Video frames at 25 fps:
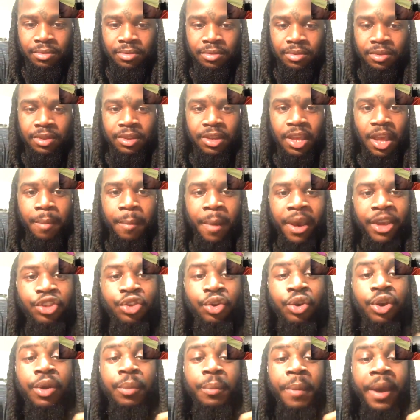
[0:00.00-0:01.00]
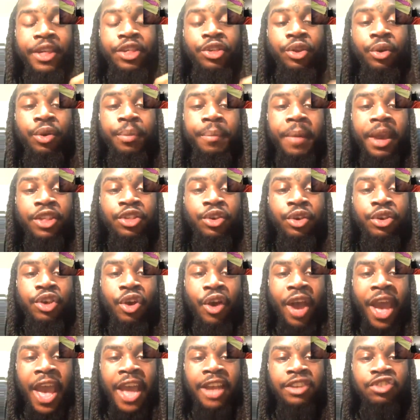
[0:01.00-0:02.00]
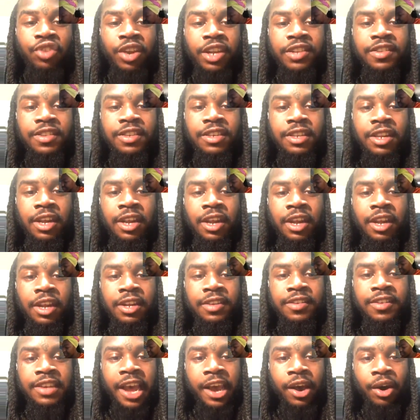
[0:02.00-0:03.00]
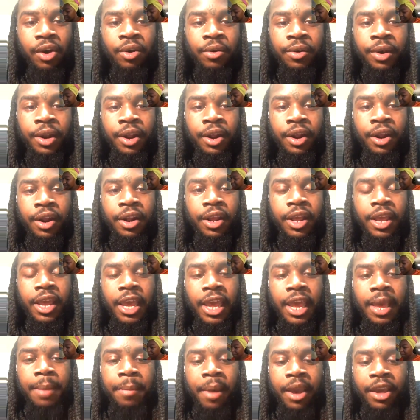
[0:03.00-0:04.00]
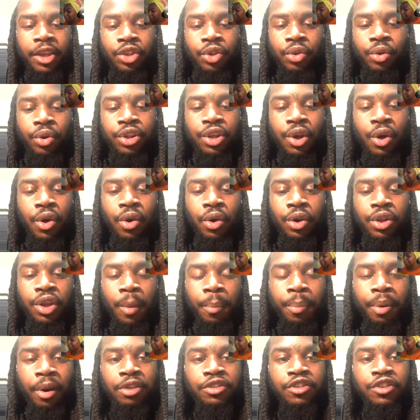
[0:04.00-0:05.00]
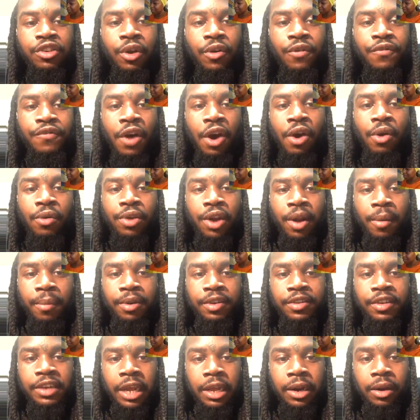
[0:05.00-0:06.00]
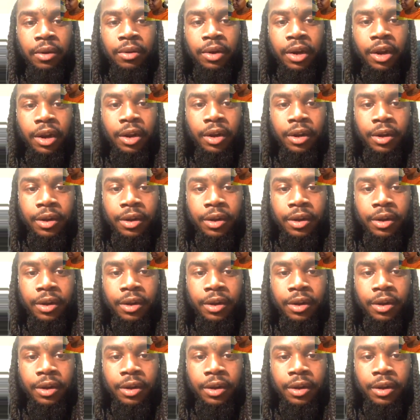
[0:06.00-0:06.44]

Yeah, make sure your address is not on there, and make sure your personal phone number is not on there.